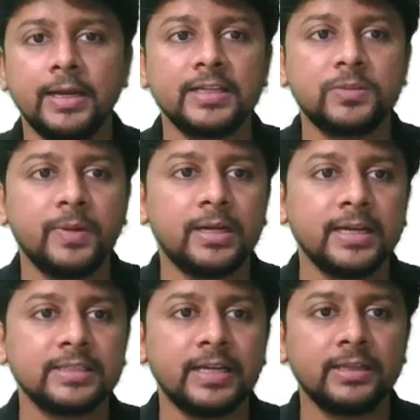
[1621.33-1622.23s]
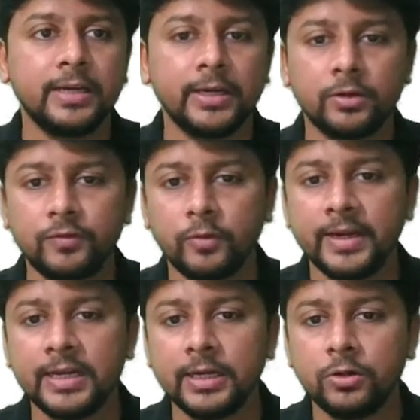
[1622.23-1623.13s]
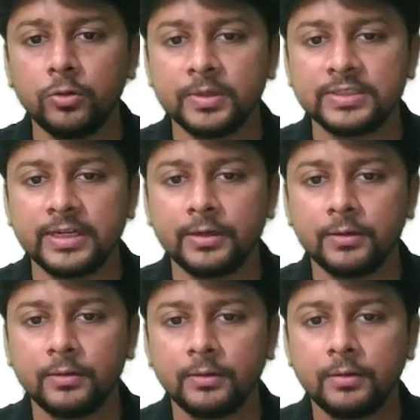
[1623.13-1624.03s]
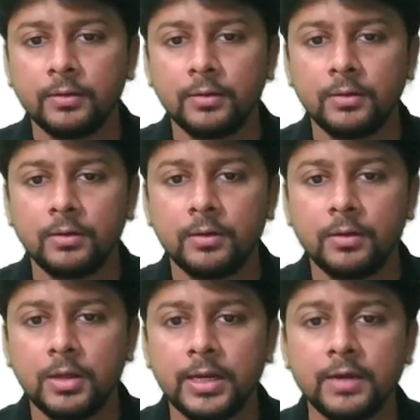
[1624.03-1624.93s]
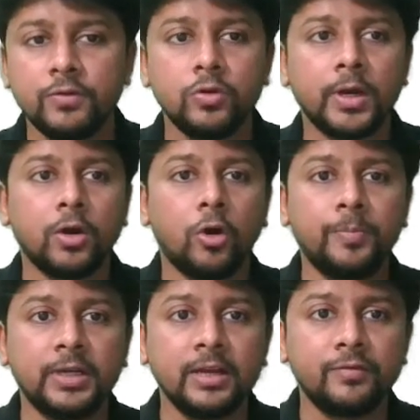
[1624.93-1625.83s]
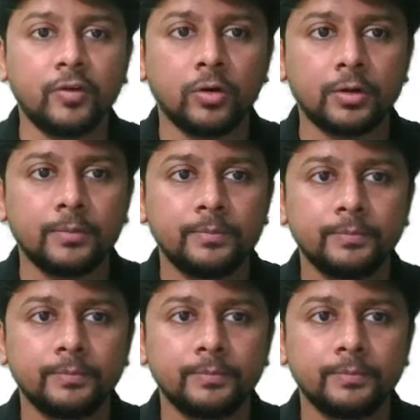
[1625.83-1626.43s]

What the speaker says: it has paid tax at the rate of 22%. Now you are opting for